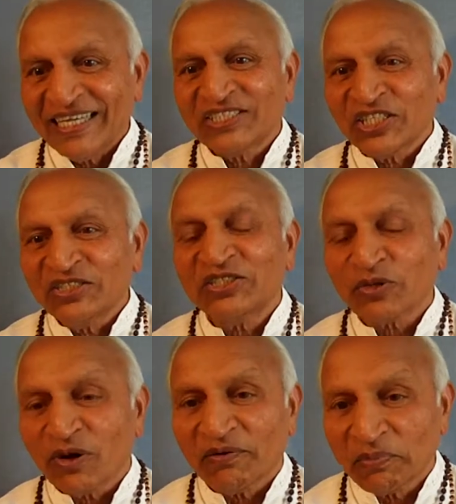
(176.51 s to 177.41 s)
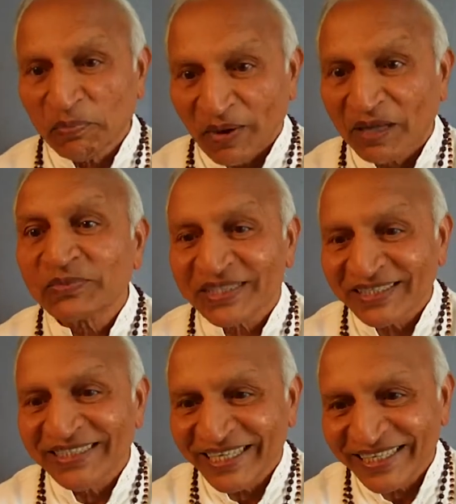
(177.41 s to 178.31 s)
essence of Palm
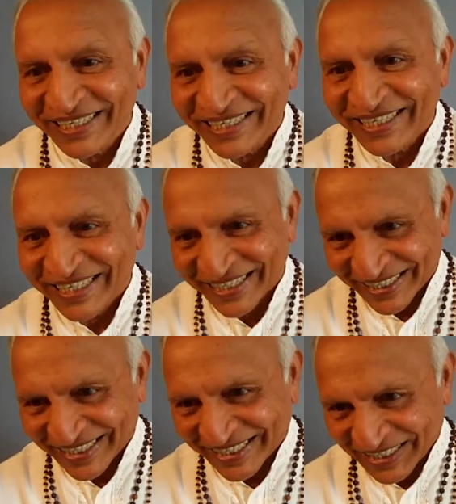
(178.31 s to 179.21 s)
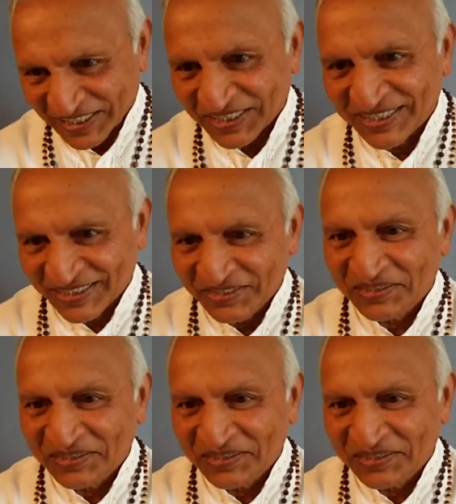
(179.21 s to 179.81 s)
Sunday, you know,